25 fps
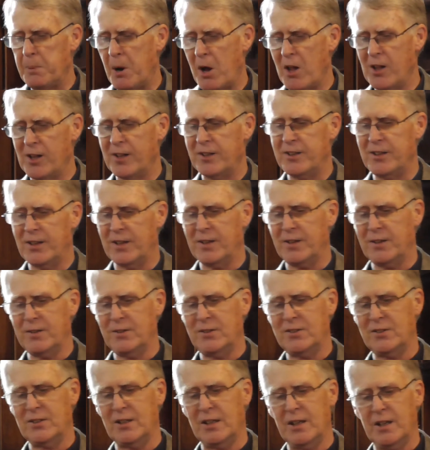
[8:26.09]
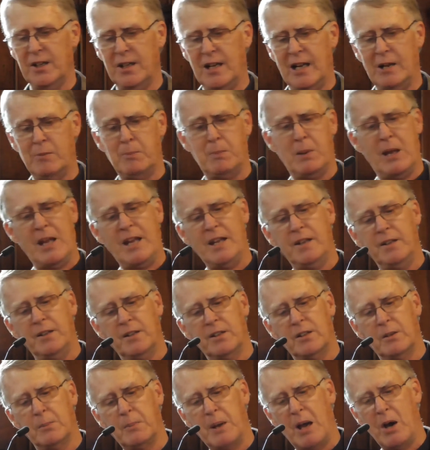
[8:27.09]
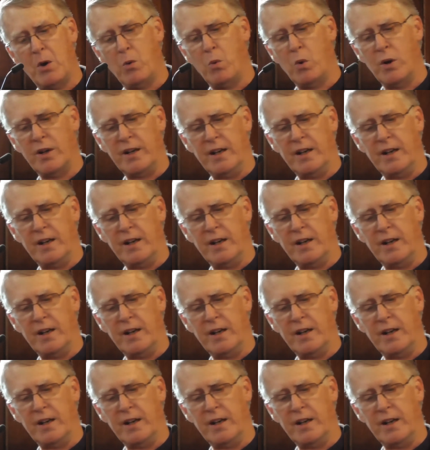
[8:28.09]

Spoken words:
politics and debates about